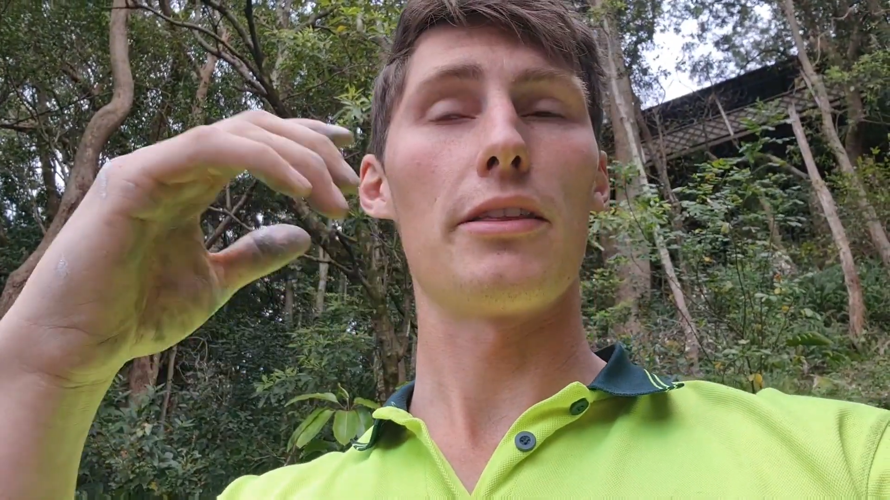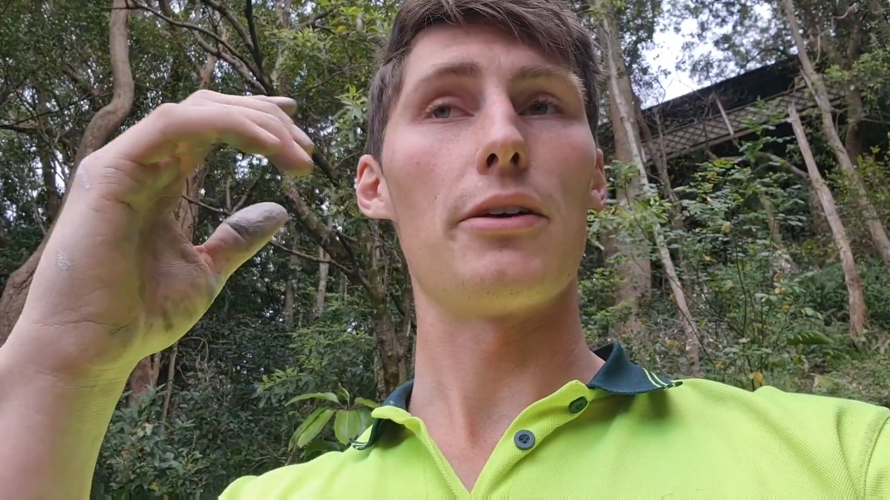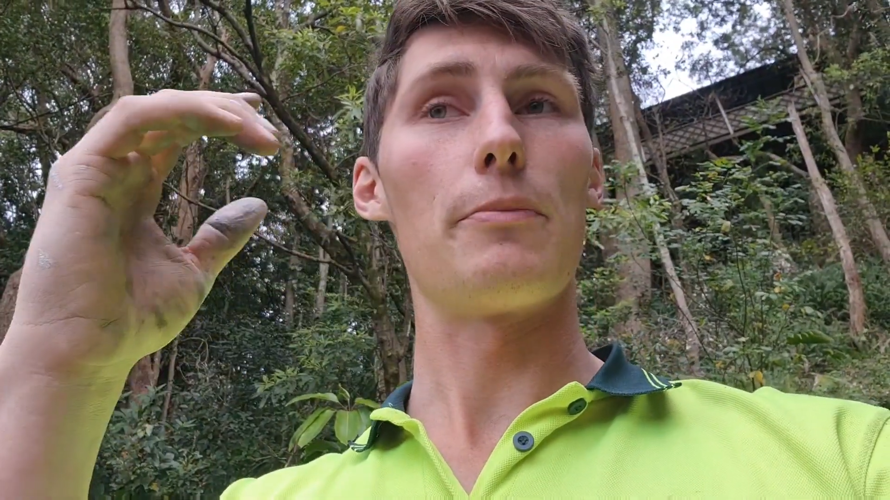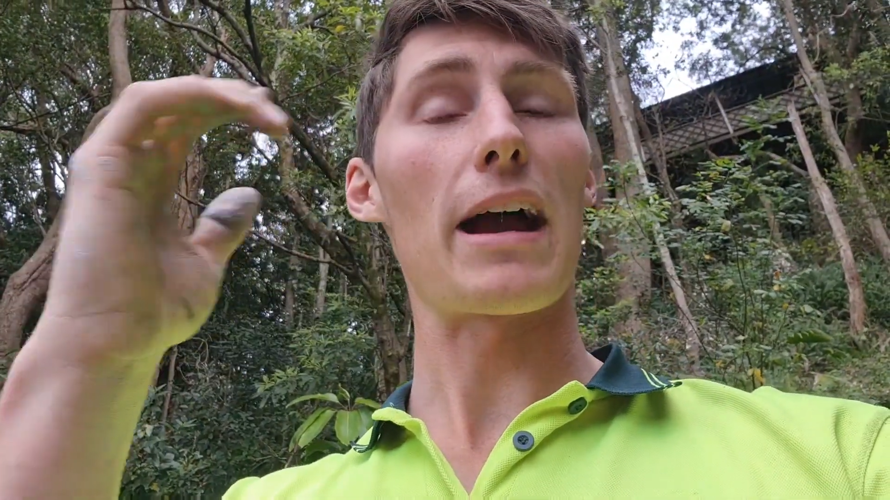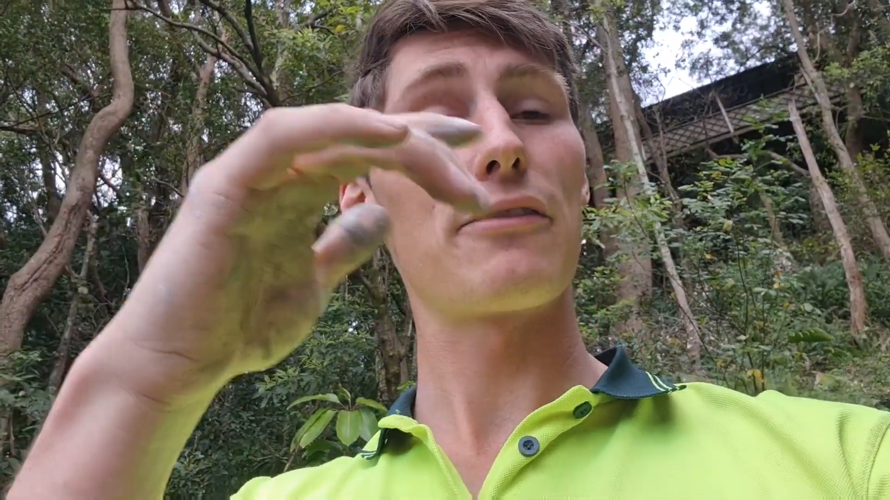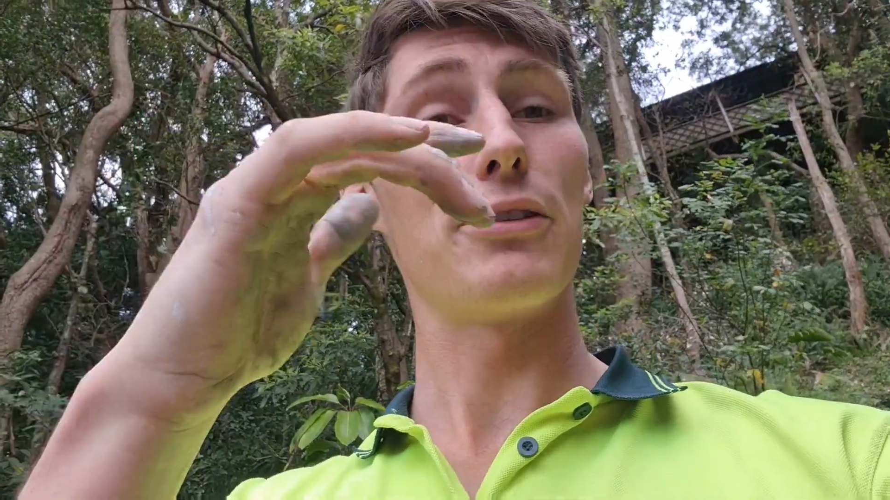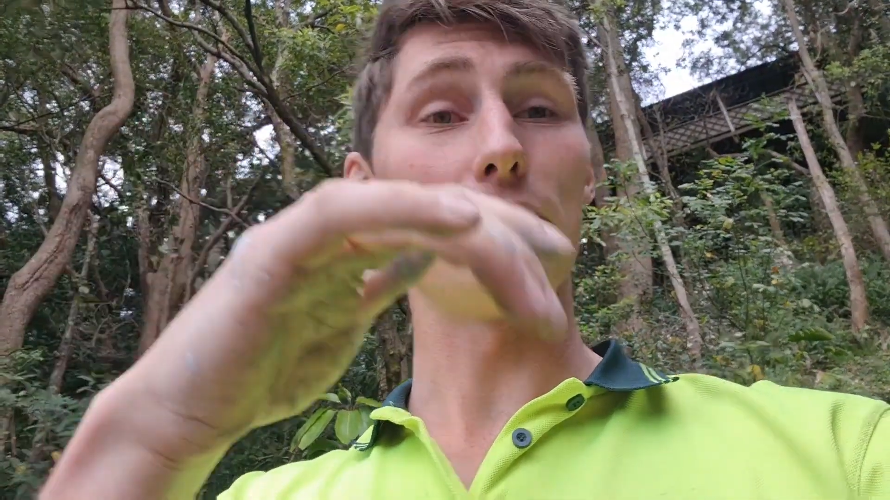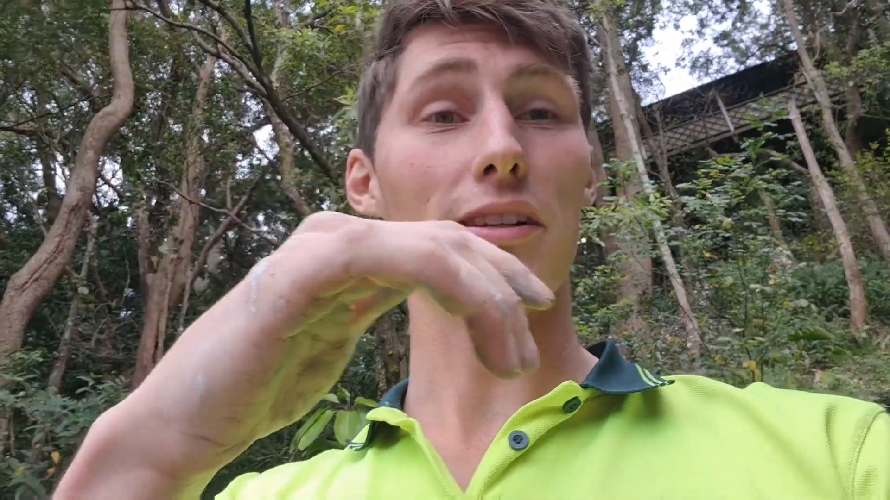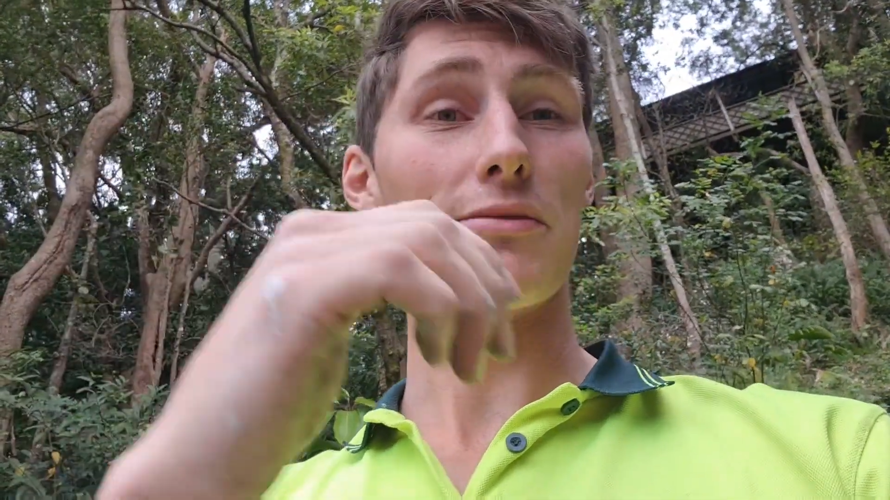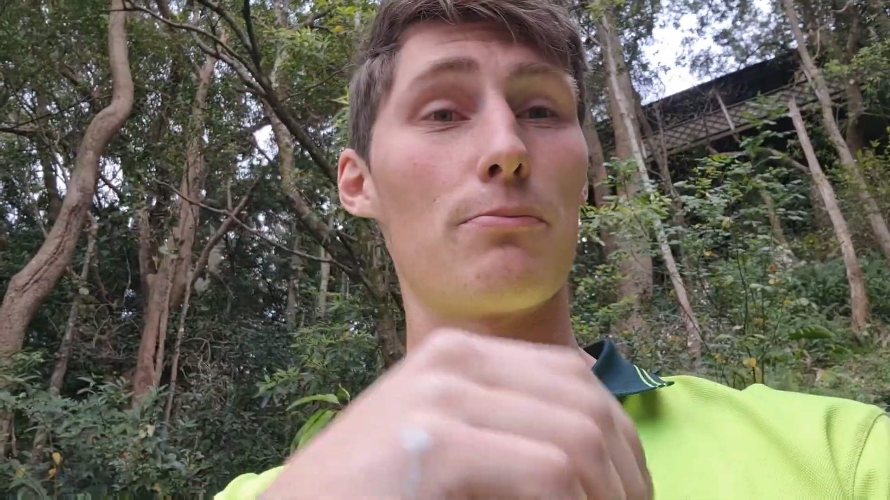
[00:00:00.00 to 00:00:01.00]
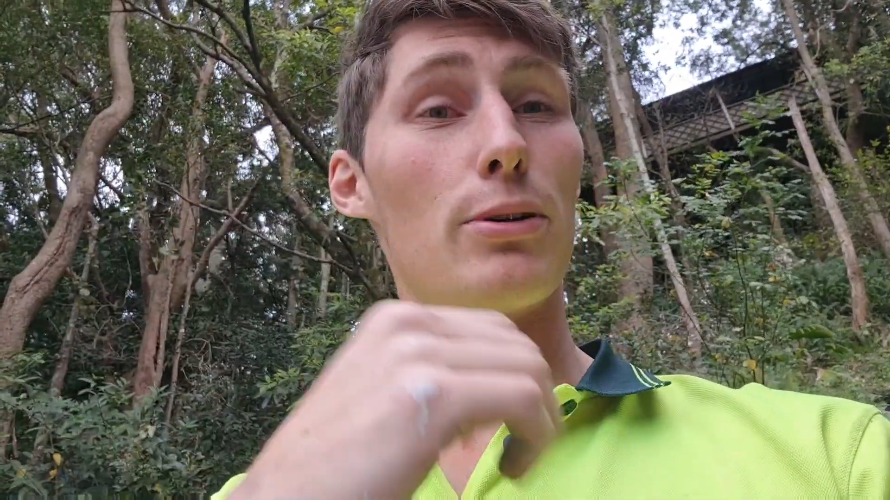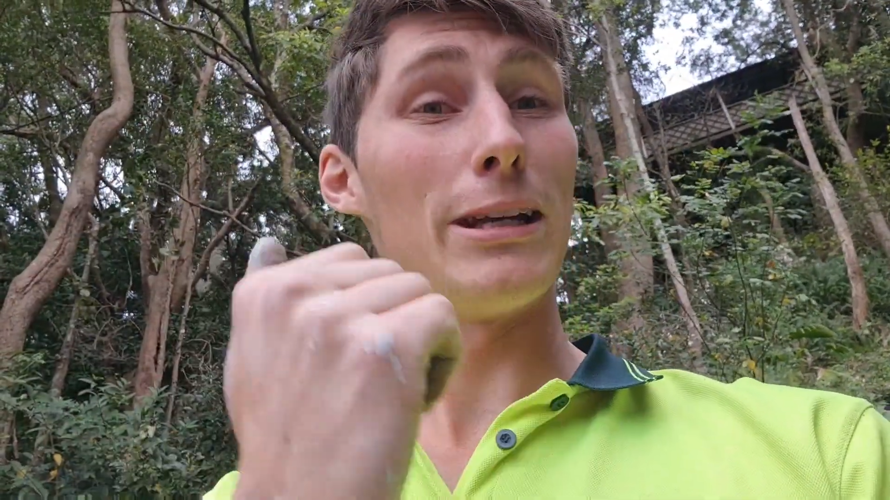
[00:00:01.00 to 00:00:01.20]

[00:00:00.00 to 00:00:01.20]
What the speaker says: the backfill doesn't